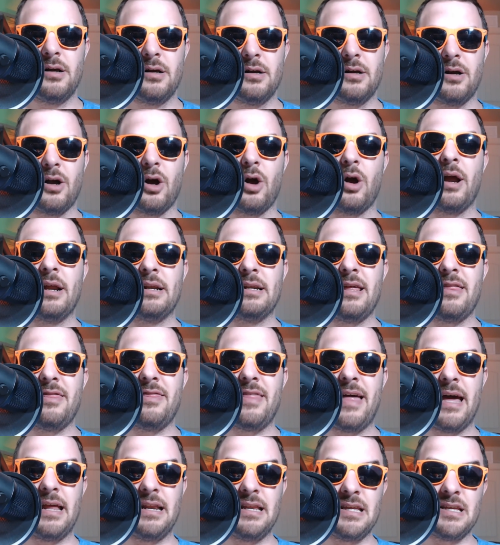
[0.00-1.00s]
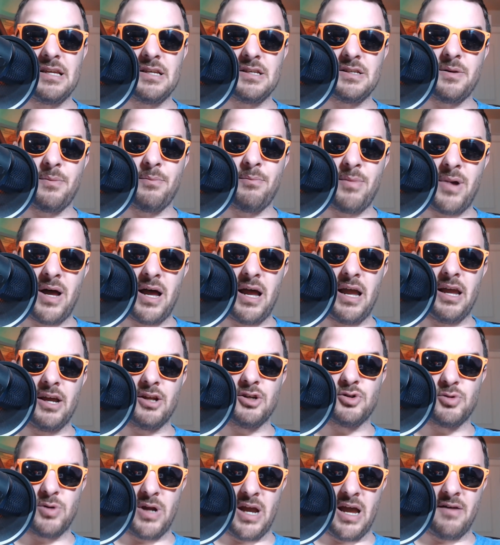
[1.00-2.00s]
All right, that is my
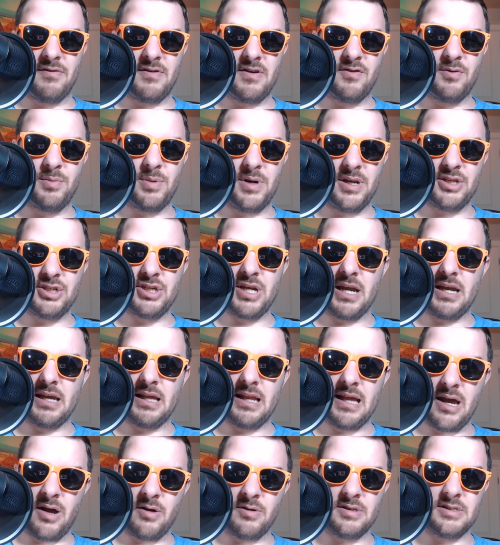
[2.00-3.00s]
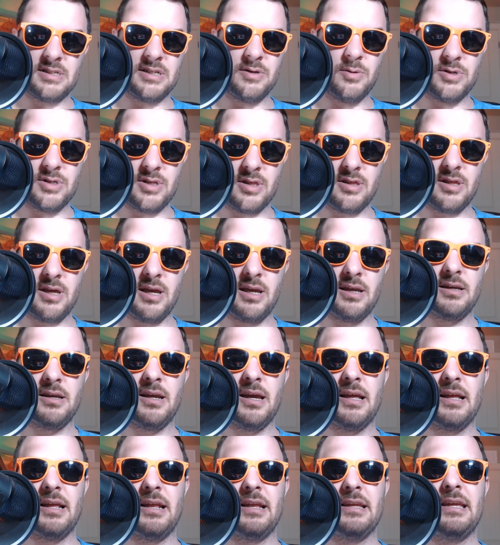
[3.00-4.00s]
draft. Everybody check it out, see what you think.
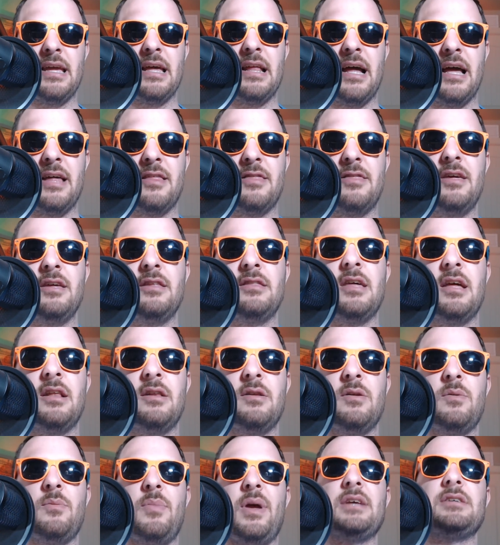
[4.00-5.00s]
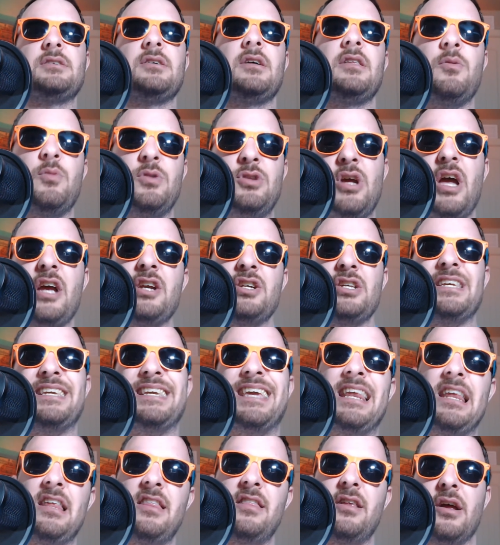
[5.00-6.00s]
And again, I think that based on that, when you actually
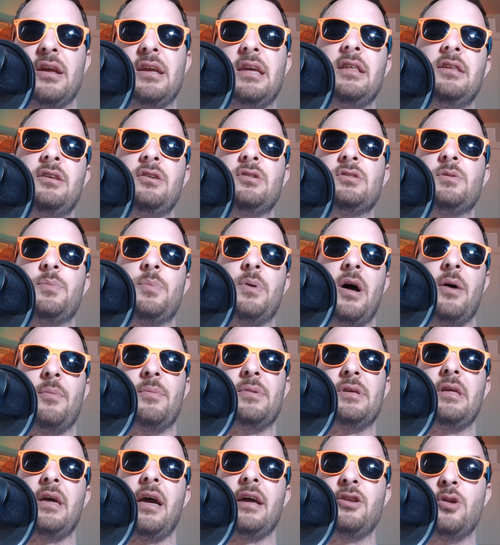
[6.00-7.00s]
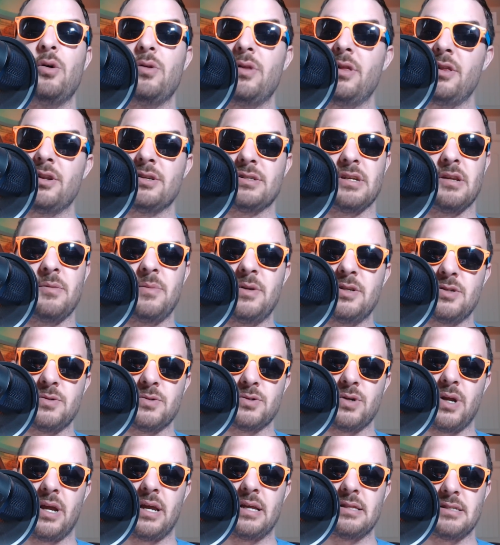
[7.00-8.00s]
get in there, again, here's the problem. I know that there's going to be some
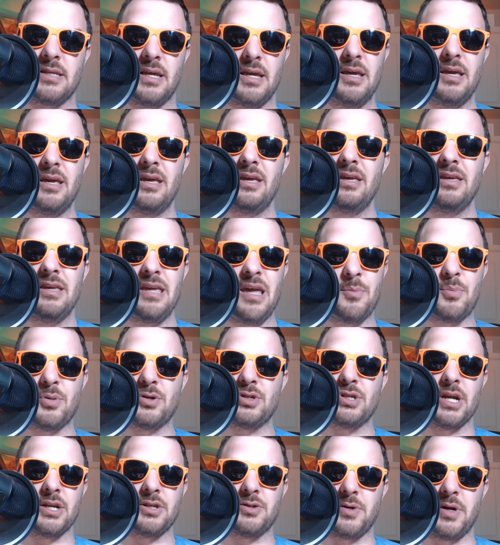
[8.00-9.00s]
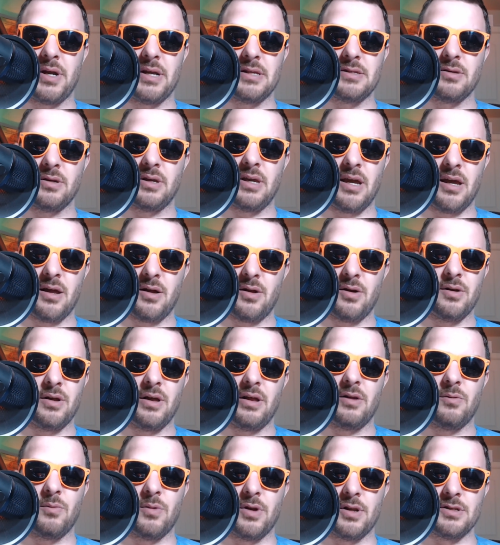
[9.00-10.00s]
trades. You can't project trades. Okay, I
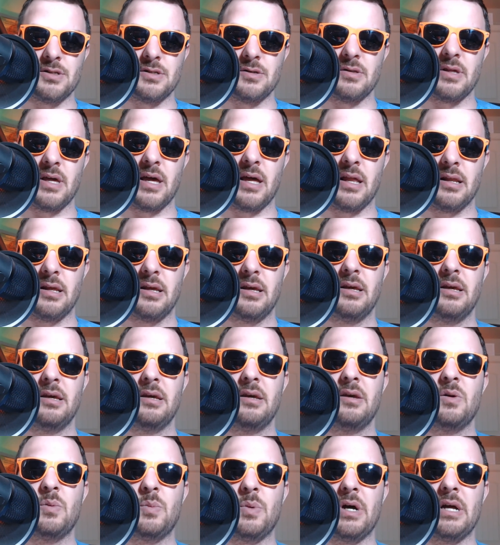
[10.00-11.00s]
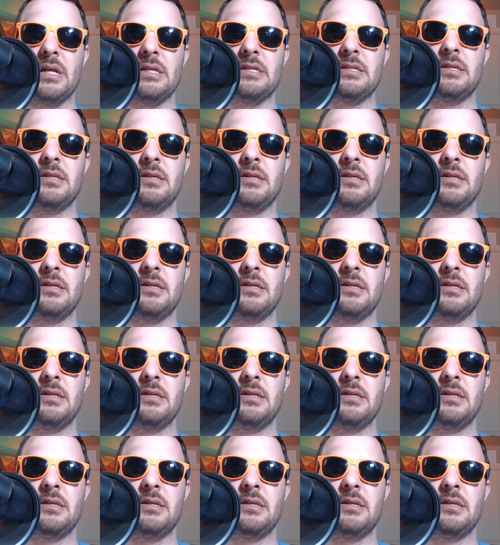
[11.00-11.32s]
don't want to do that. But